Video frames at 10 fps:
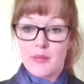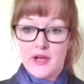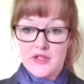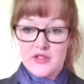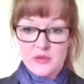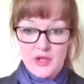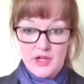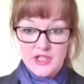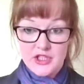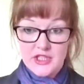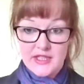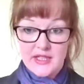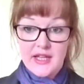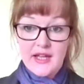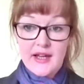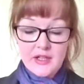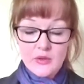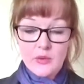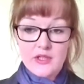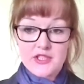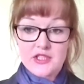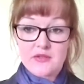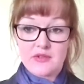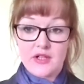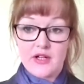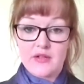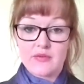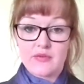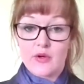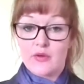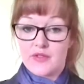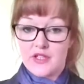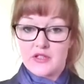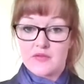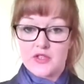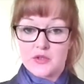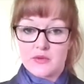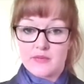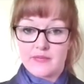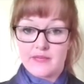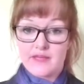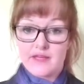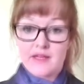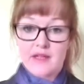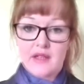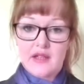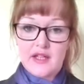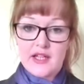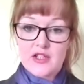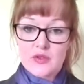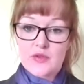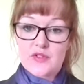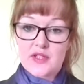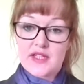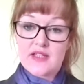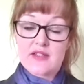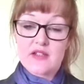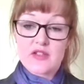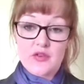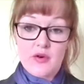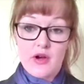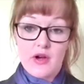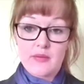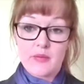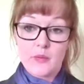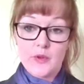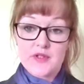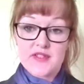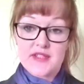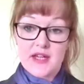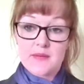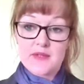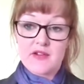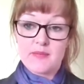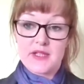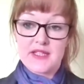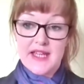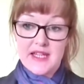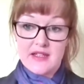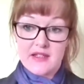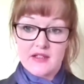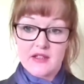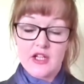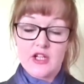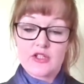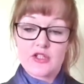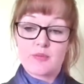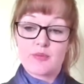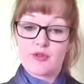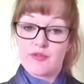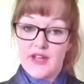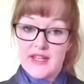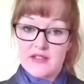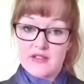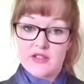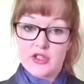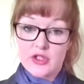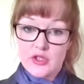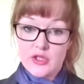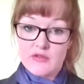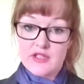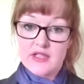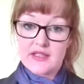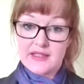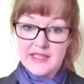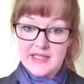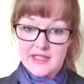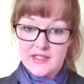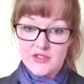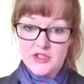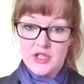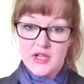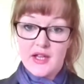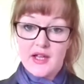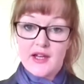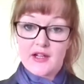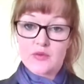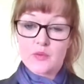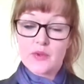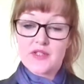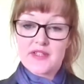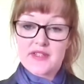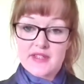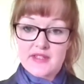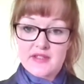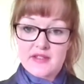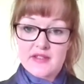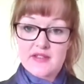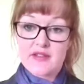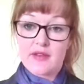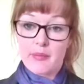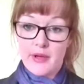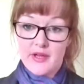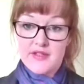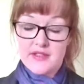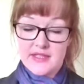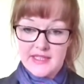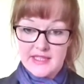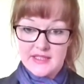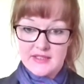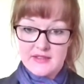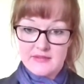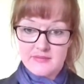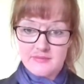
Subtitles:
personal hygiene and quality of life of the individual. It also needs to describe what steps have been taken to prevent urine leakage and what assistance the person needs.